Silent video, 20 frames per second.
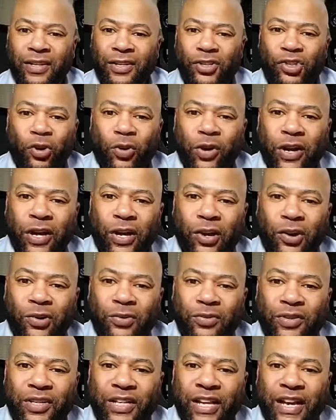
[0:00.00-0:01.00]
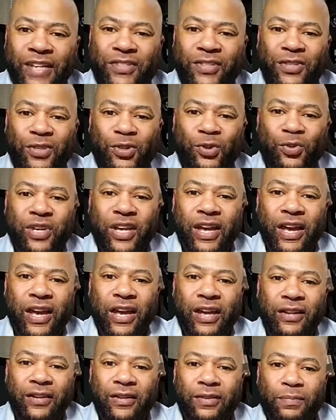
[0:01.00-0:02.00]
Joel, yes, you
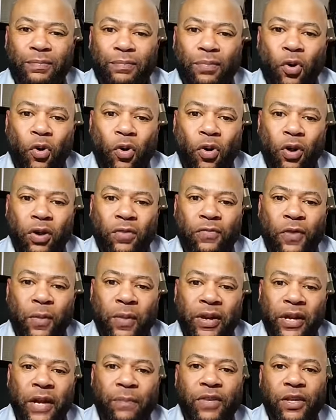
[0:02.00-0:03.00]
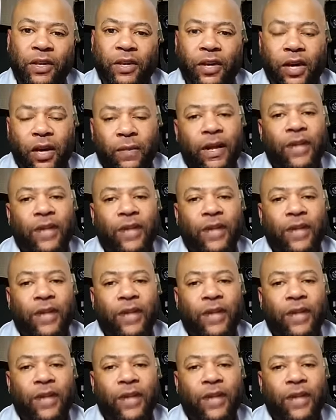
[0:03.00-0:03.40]
can't pour from an empty cup.